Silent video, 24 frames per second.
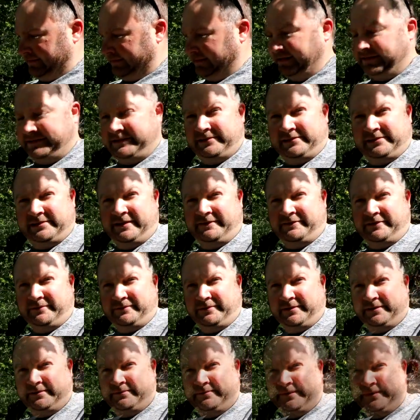Lots of stuff to
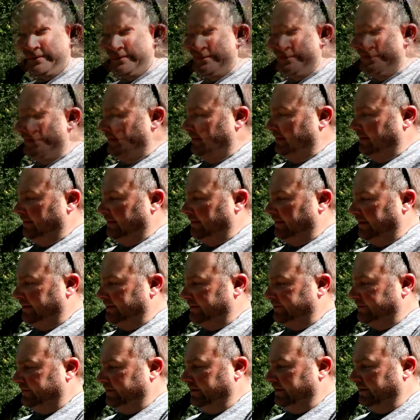work with. I
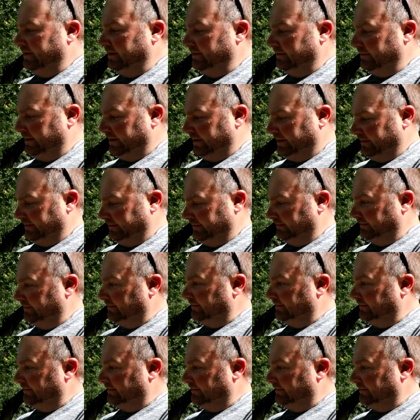just need to